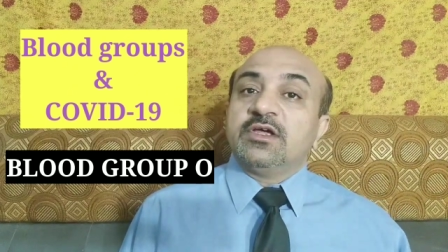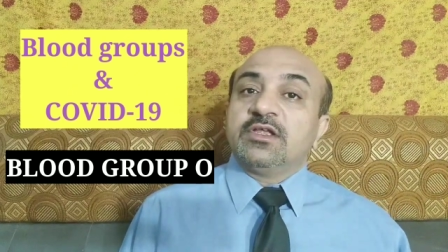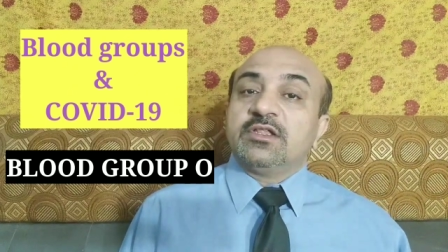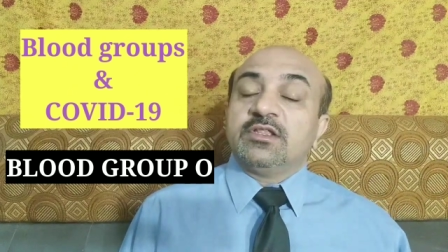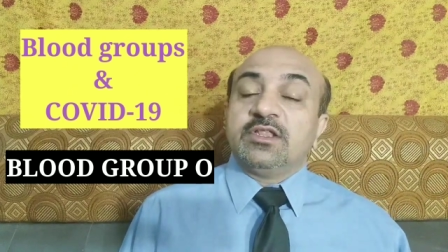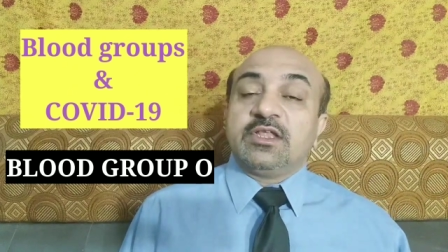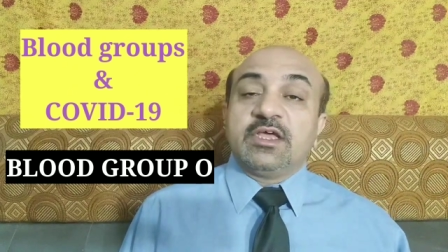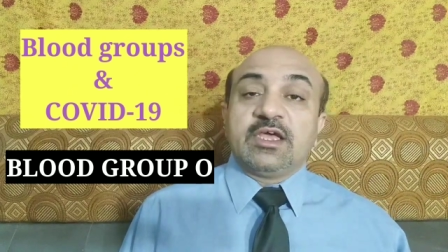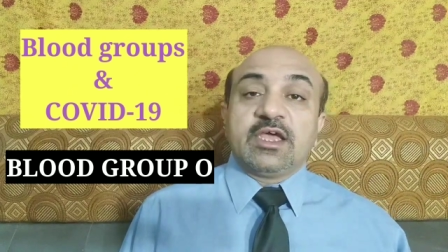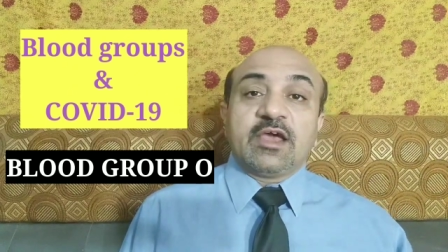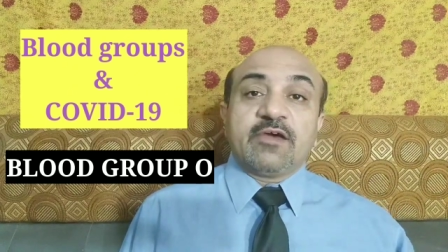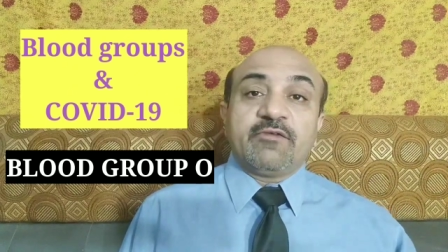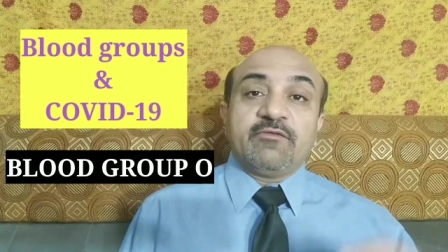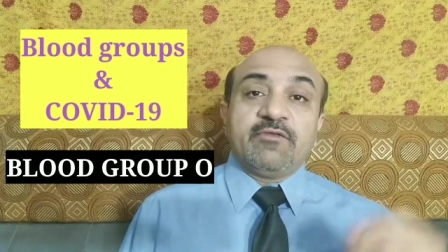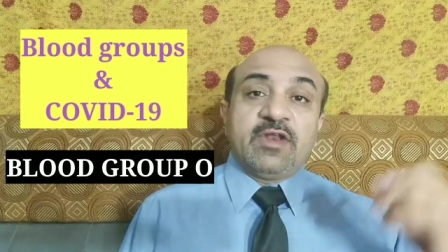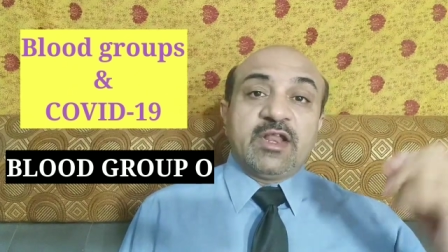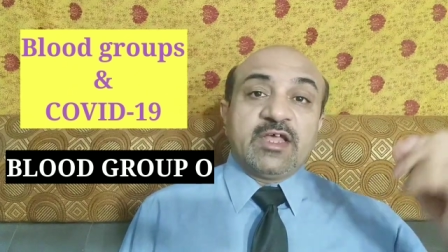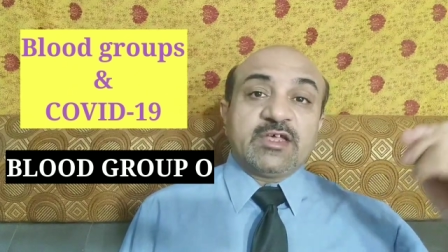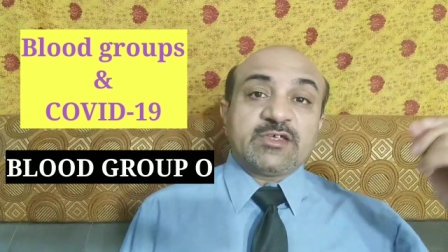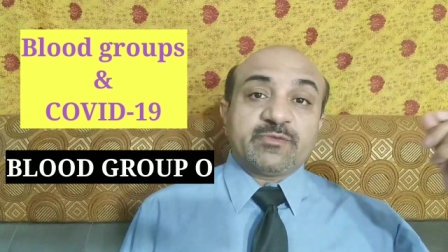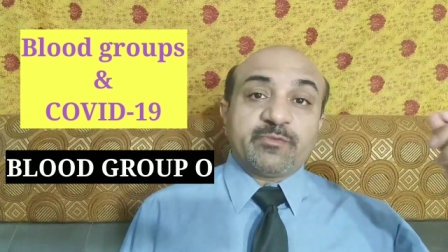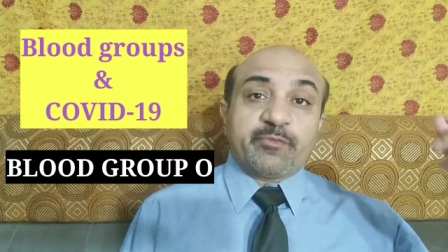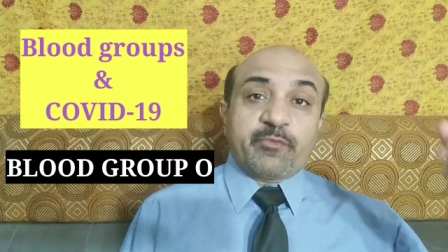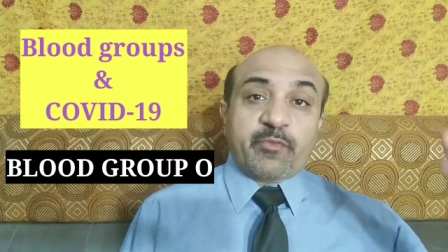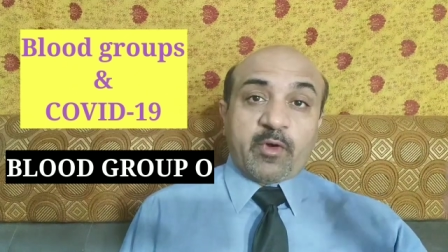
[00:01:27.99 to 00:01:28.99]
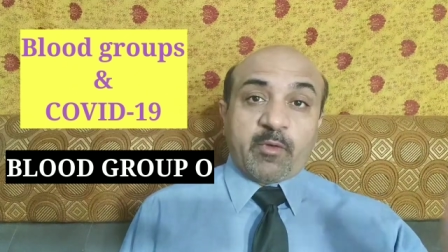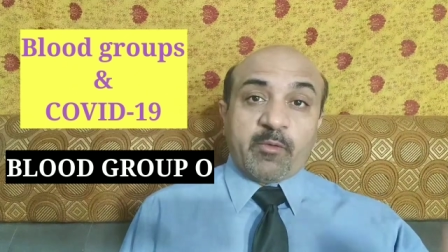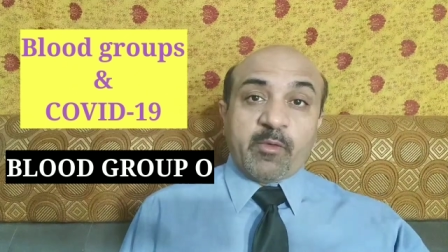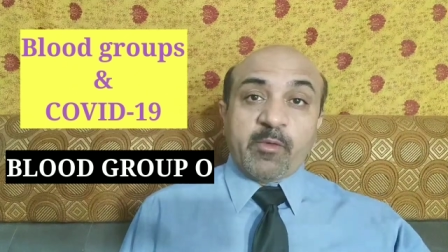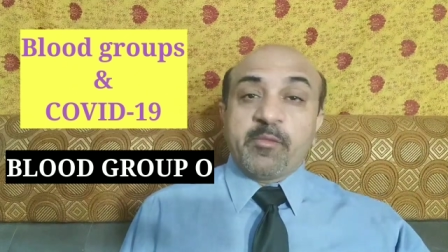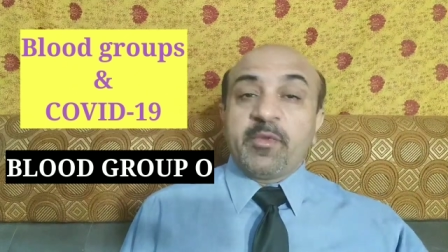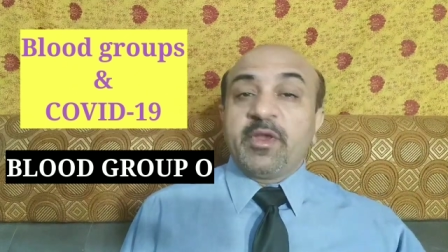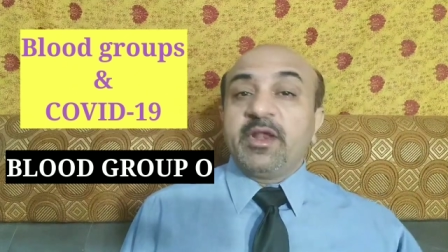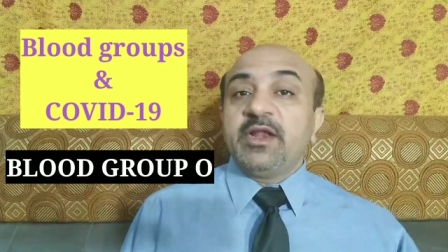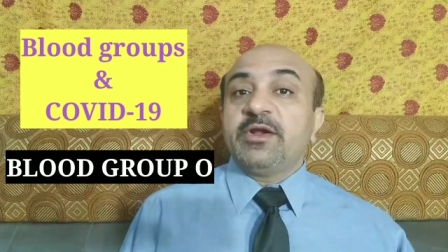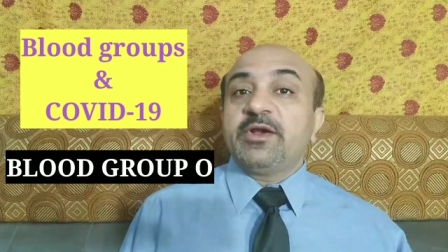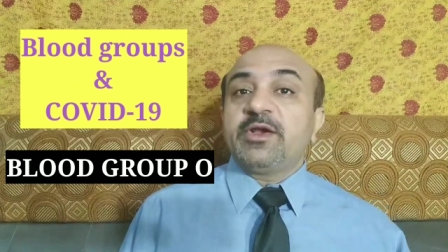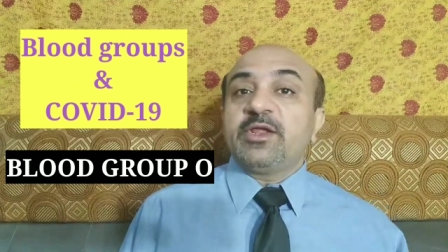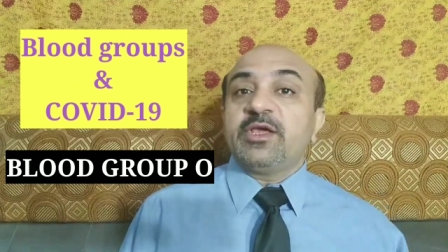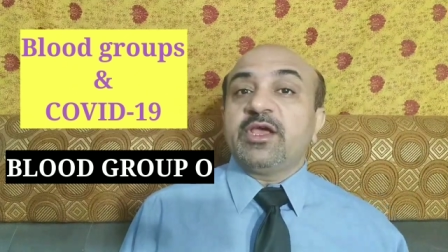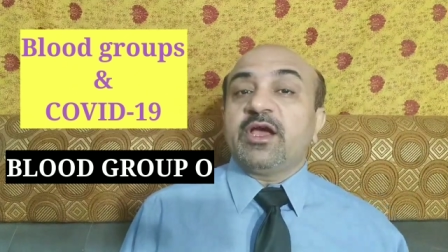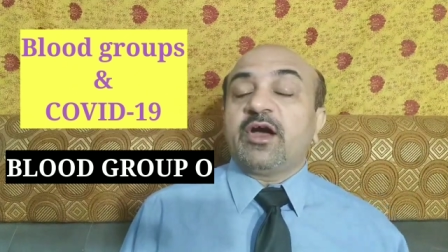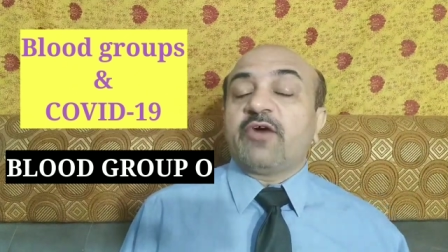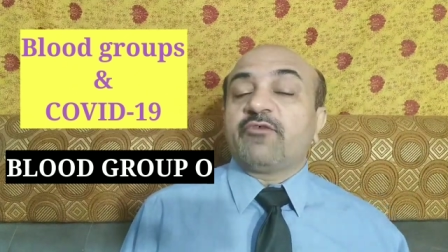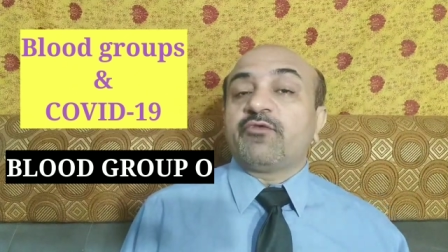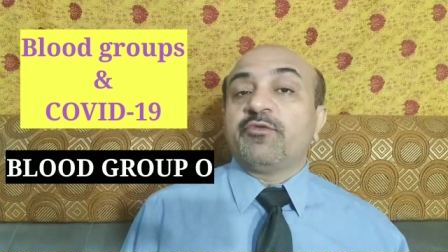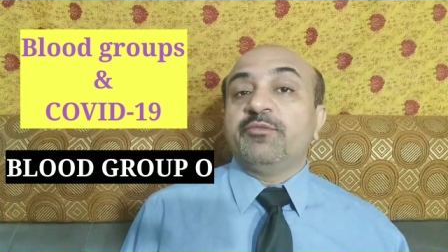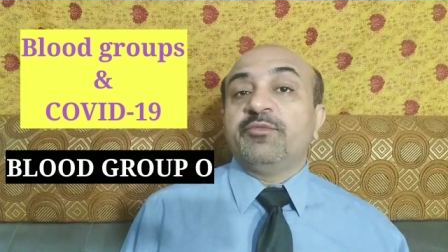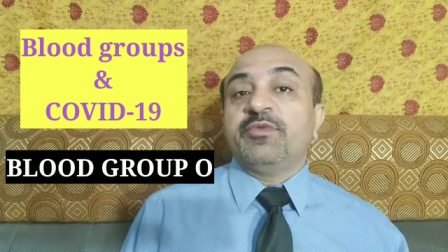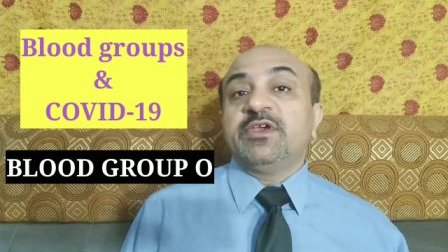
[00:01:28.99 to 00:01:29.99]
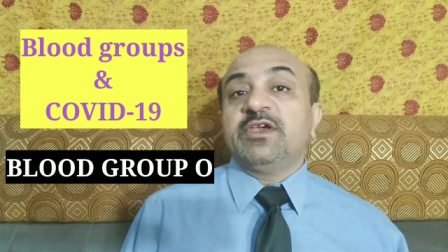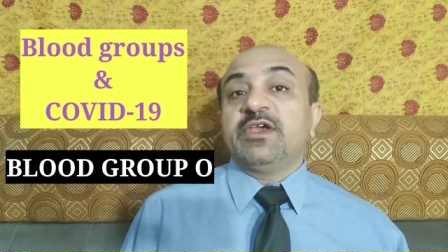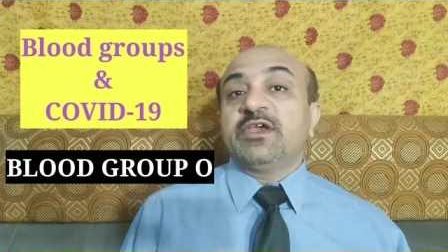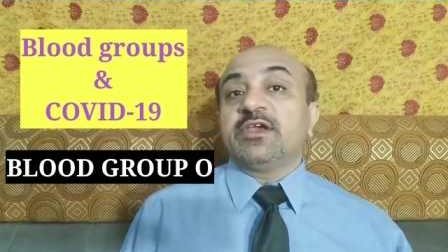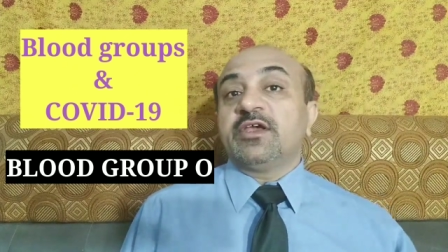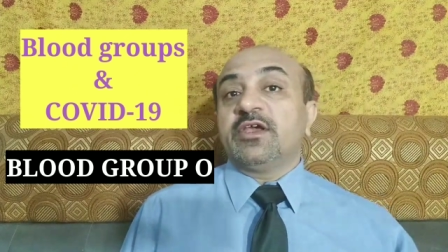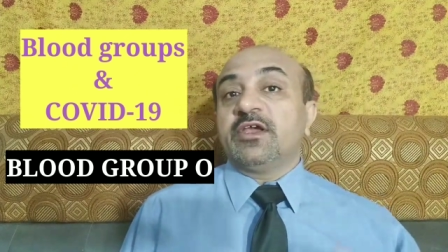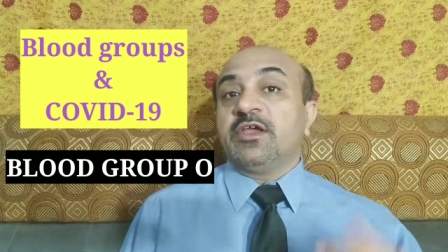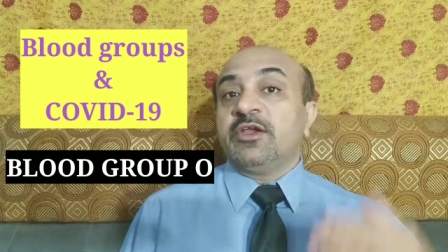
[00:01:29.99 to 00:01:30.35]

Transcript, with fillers: they have less probability of being